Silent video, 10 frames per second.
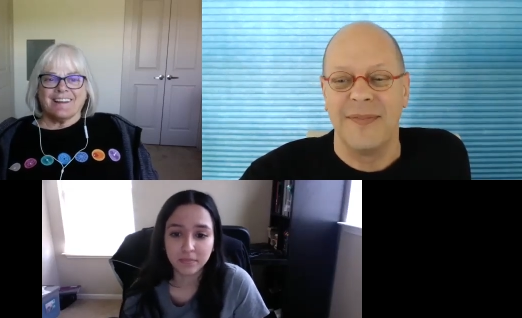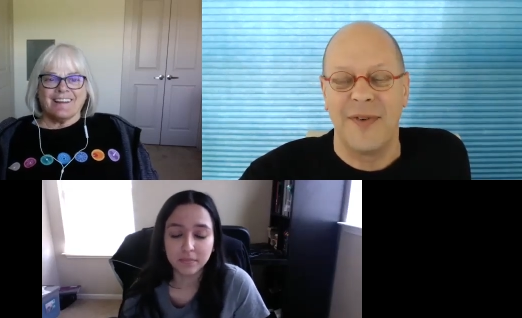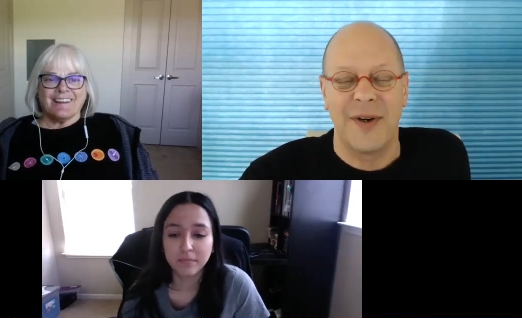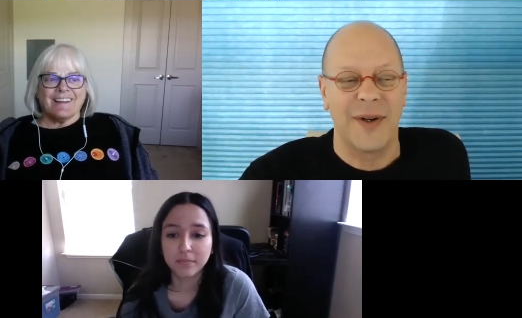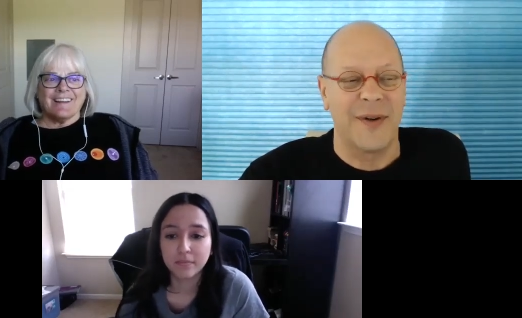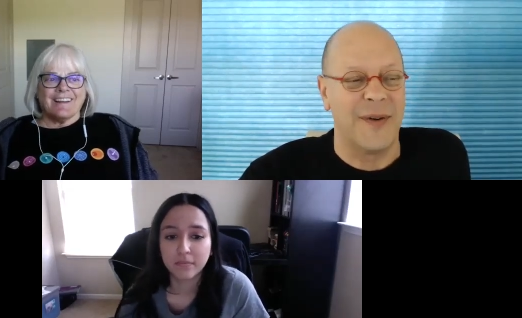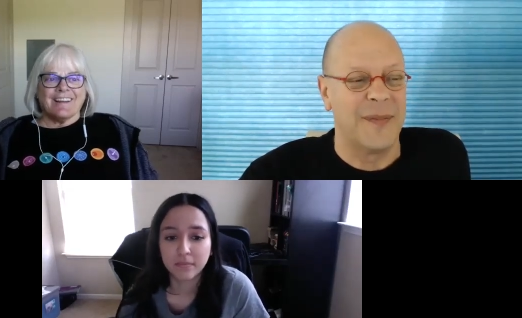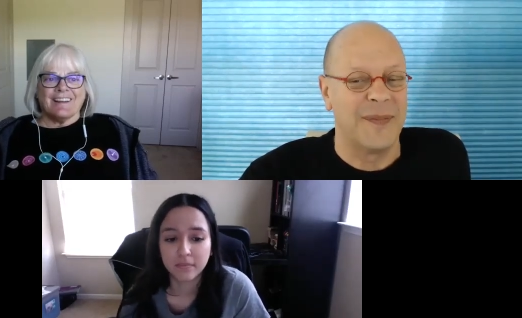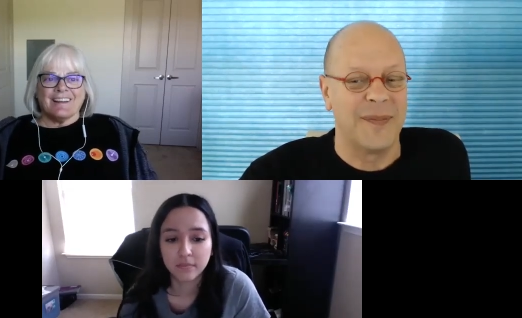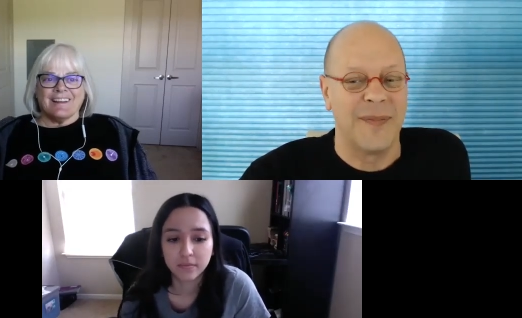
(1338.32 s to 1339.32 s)
Speaker 1: Very
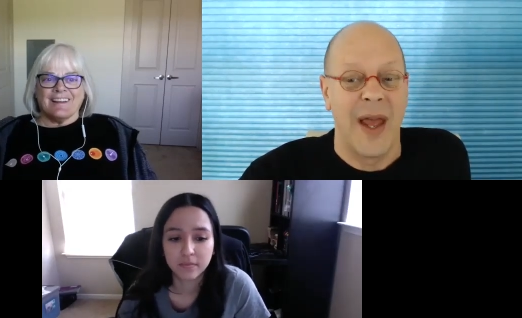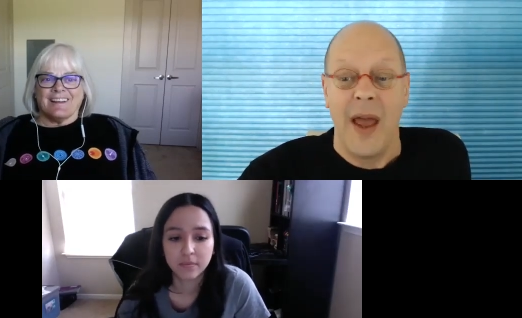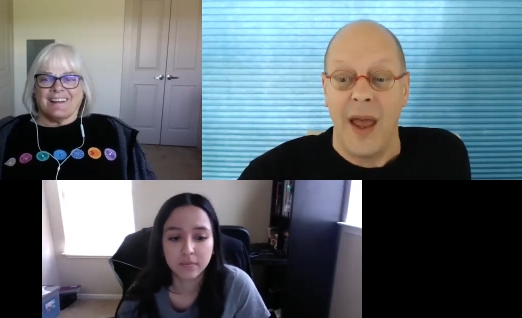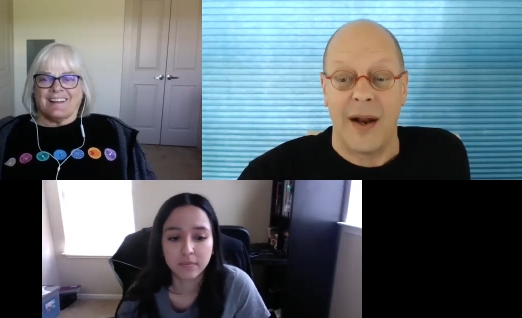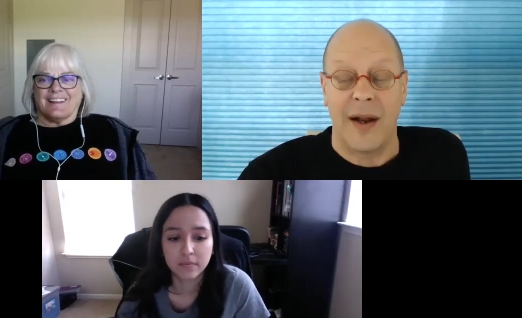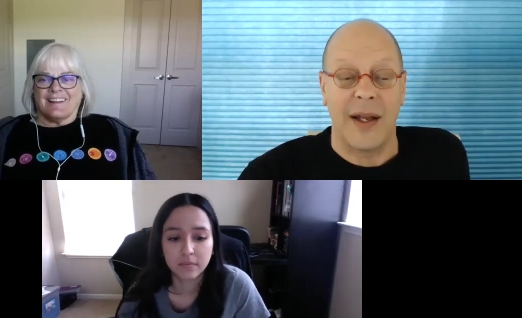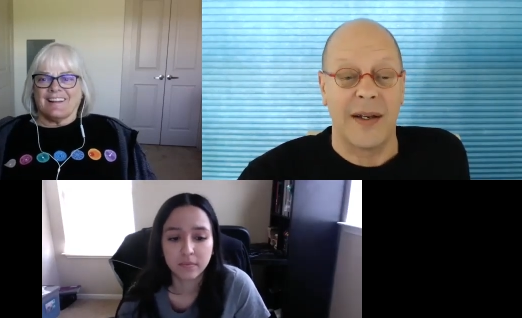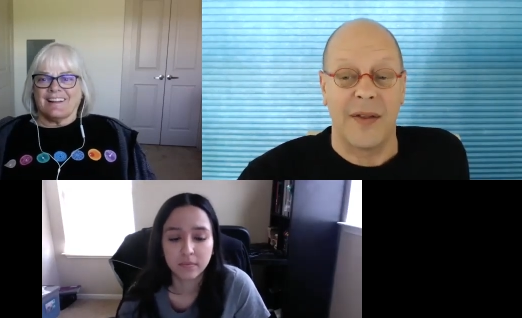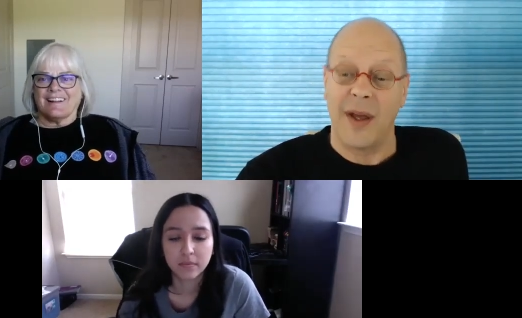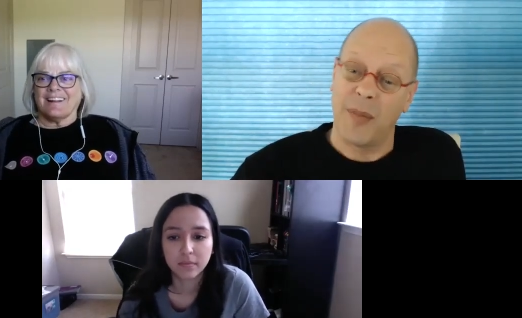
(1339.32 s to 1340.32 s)
cool. And I'd
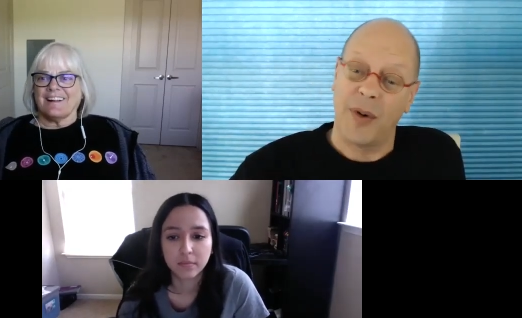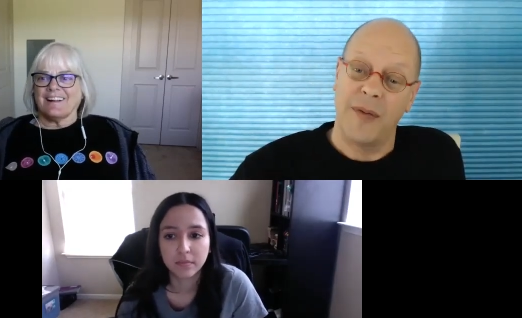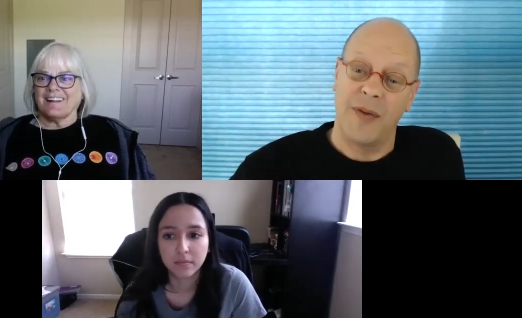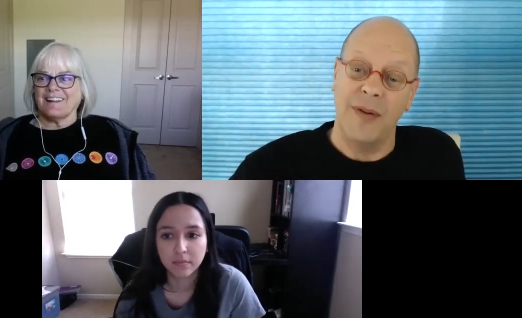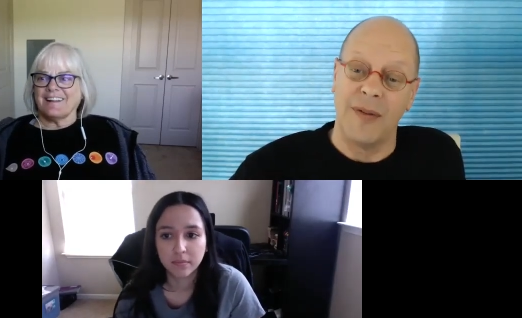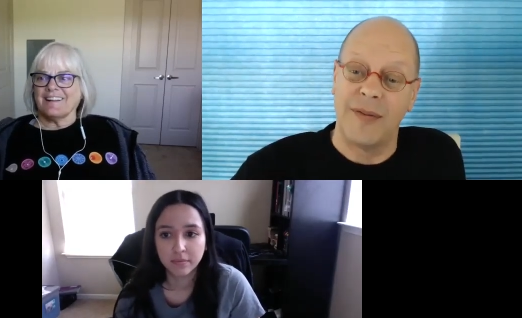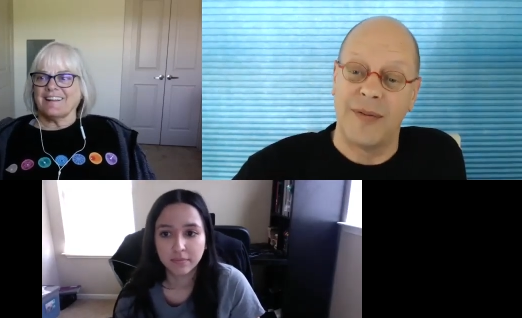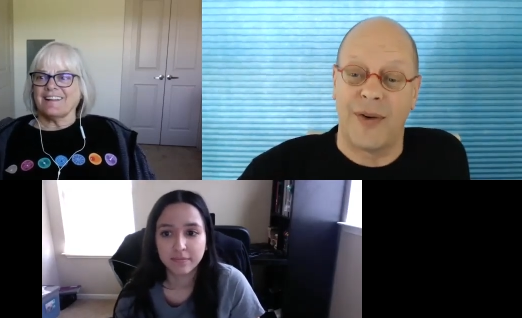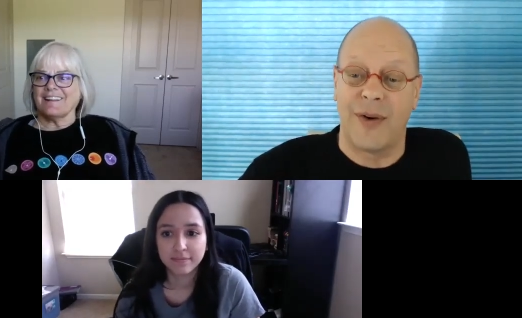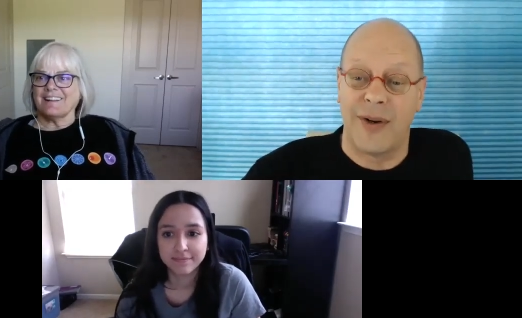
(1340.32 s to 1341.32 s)
like to thank both of you
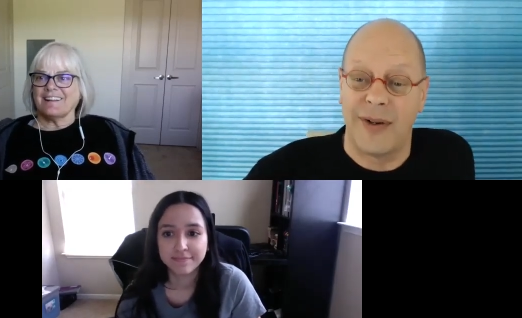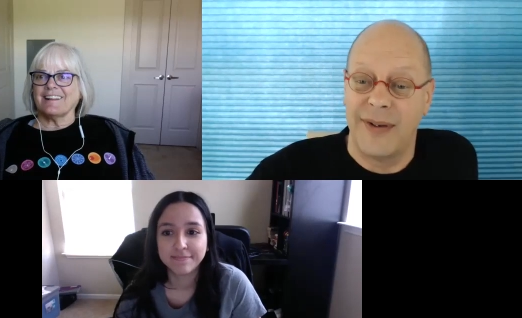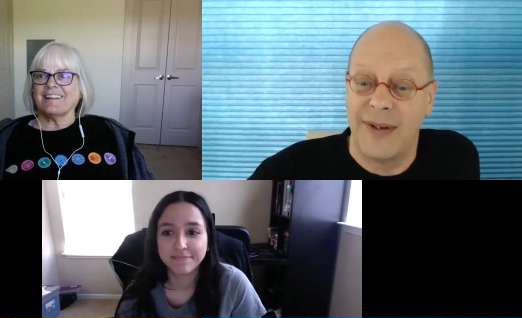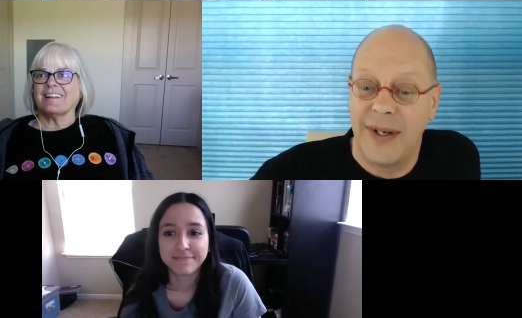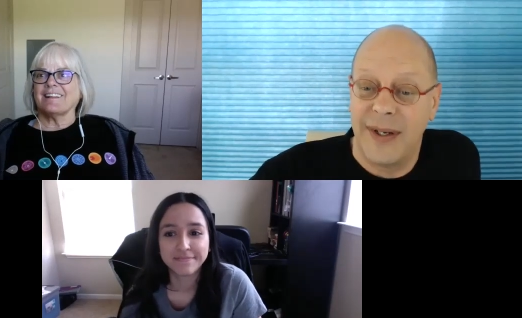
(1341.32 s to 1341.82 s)
for